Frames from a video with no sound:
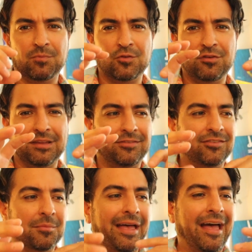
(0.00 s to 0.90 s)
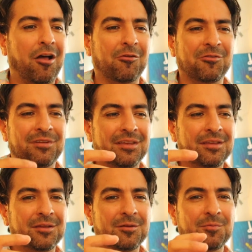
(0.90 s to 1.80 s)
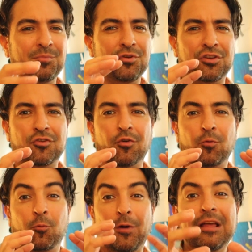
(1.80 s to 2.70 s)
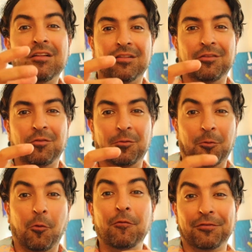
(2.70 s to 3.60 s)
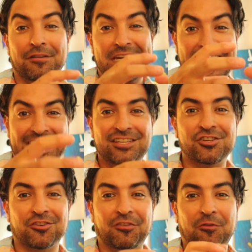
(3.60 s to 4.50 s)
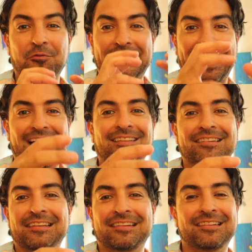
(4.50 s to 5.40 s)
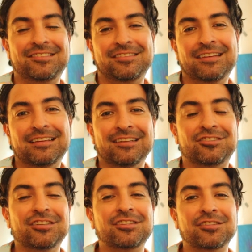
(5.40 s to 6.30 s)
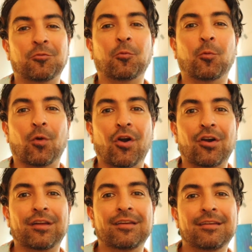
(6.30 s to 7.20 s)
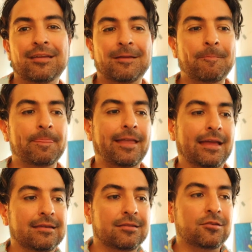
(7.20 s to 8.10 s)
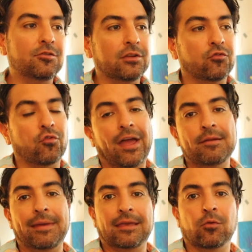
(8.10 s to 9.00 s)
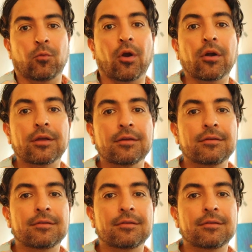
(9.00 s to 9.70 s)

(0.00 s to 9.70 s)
you can somehow put your will over nature and reality and it, it just doesn't work and you can try to make it work